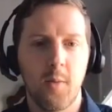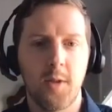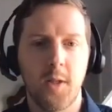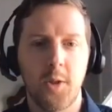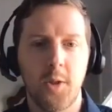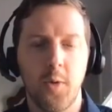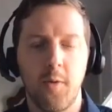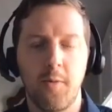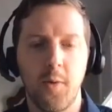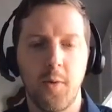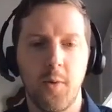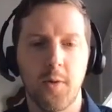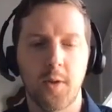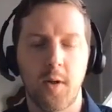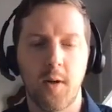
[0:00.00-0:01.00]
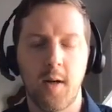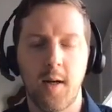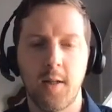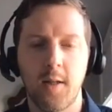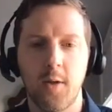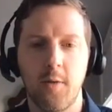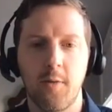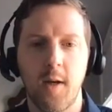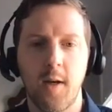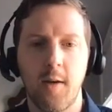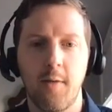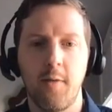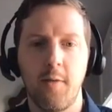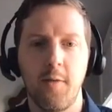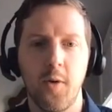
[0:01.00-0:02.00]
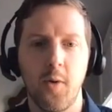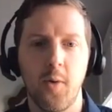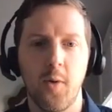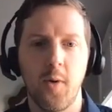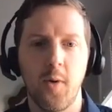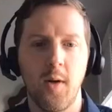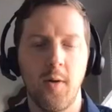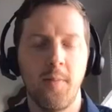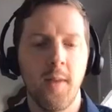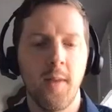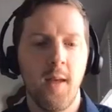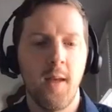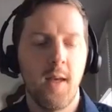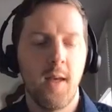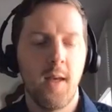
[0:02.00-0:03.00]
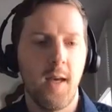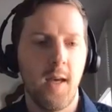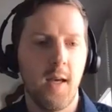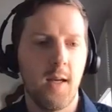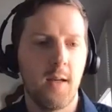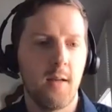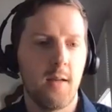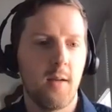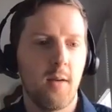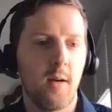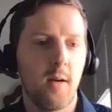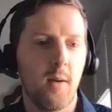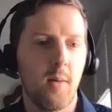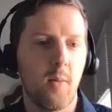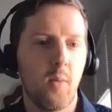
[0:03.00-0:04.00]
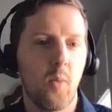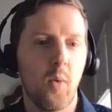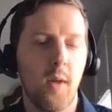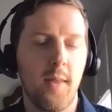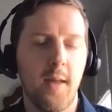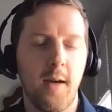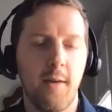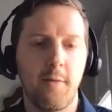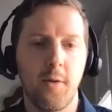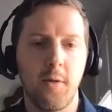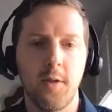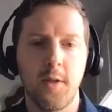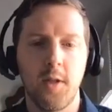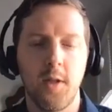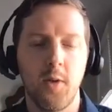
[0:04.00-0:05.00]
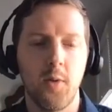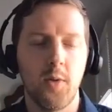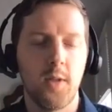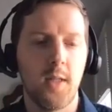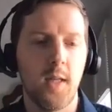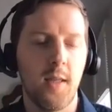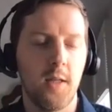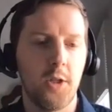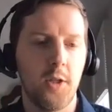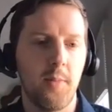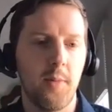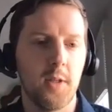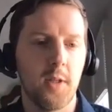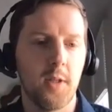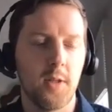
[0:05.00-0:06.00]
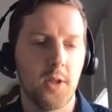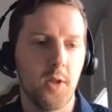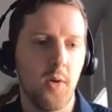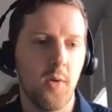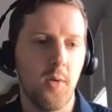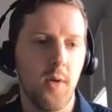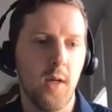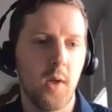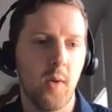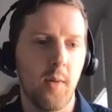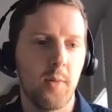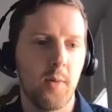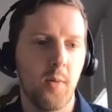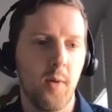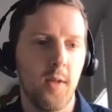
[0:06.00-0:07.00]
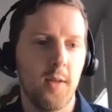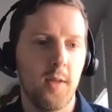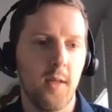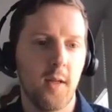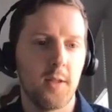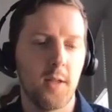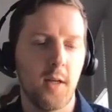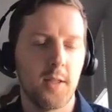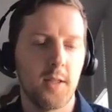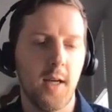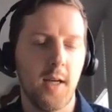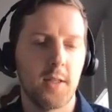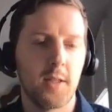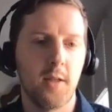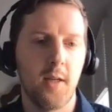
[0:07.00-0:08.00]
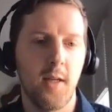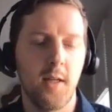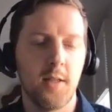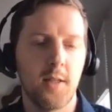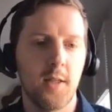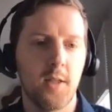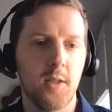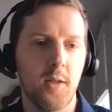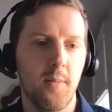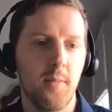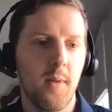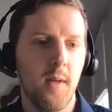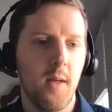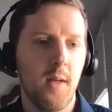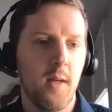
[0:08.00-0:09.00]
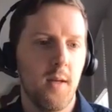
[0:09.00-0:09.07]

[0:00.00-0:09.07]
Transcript: Residual fuels are high sulfur heavy fuel oil. And when that fuel is used, then the ship is also equipped with an exhaust gas cleaning system